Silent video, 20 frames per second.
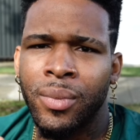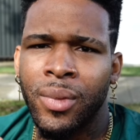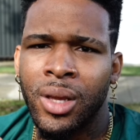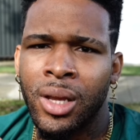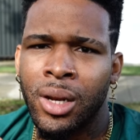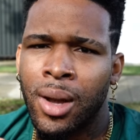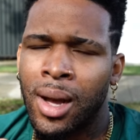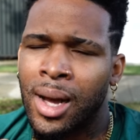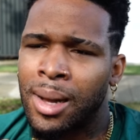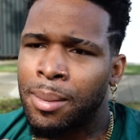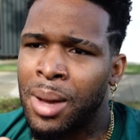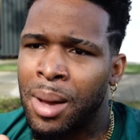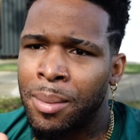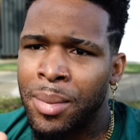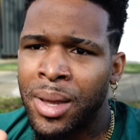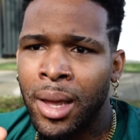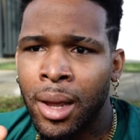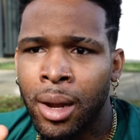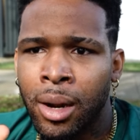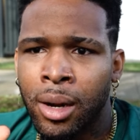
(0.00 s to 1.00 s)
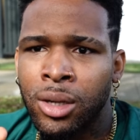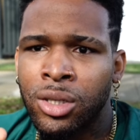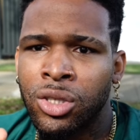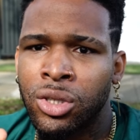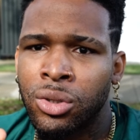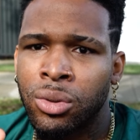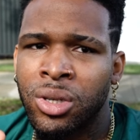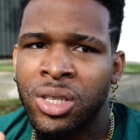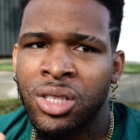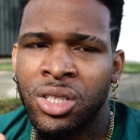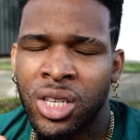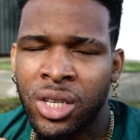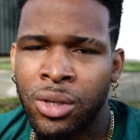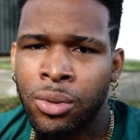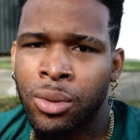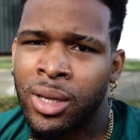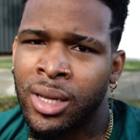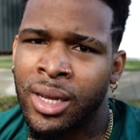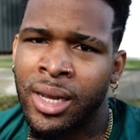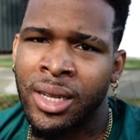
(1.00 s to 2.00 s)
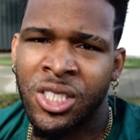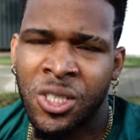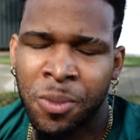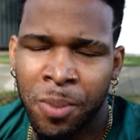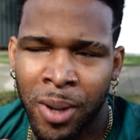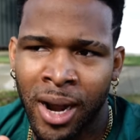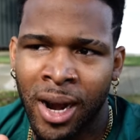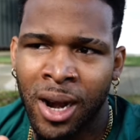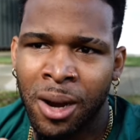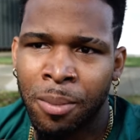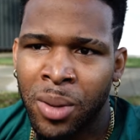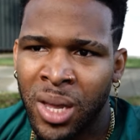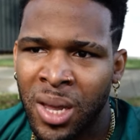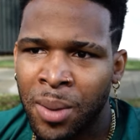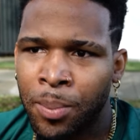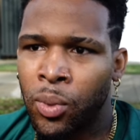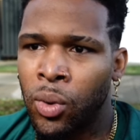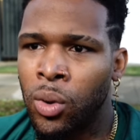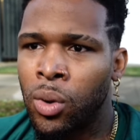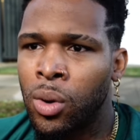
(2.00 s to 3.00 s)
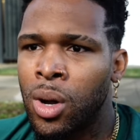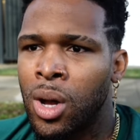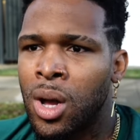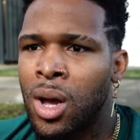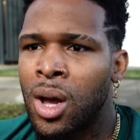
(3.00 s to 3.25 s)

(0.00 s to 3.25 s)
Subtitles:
You know, I'm here to continually inspire people.